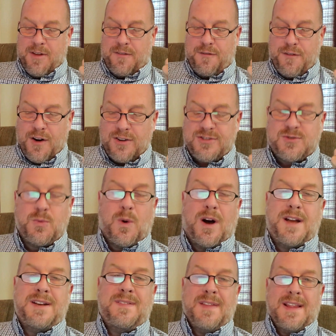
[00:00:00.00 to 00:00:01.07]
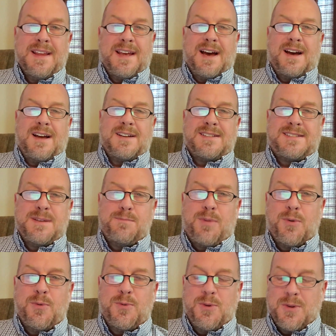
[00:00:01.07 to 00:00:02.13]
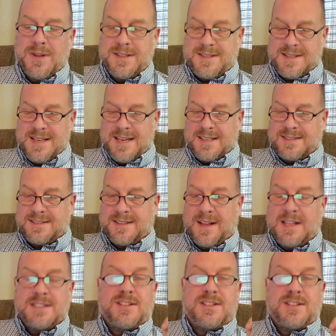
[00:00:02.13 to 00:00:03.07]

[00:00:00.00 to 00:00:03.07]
The first one, a simple rule is this,